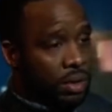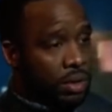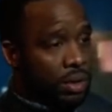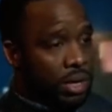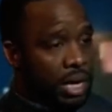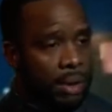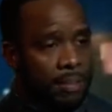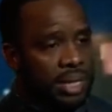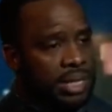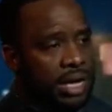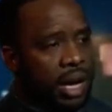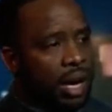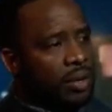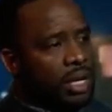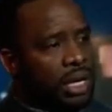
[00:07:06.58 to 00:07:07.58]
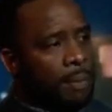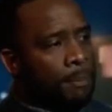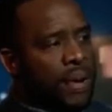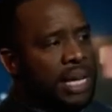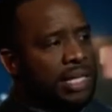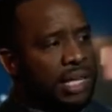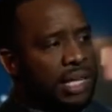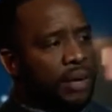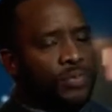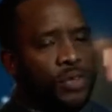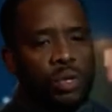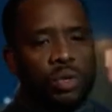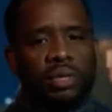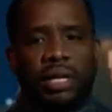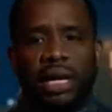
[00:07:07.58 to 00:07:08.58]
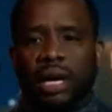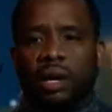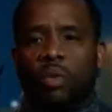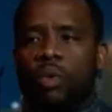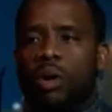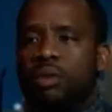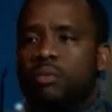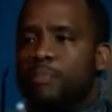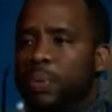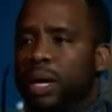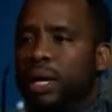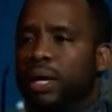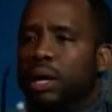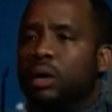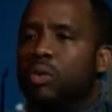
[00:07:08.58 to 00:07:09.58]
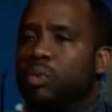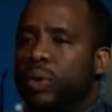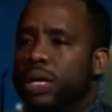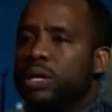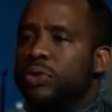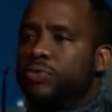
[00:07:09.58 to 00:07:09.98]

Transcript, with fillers: And I'm going to tell you the best gift you'll get won't be a week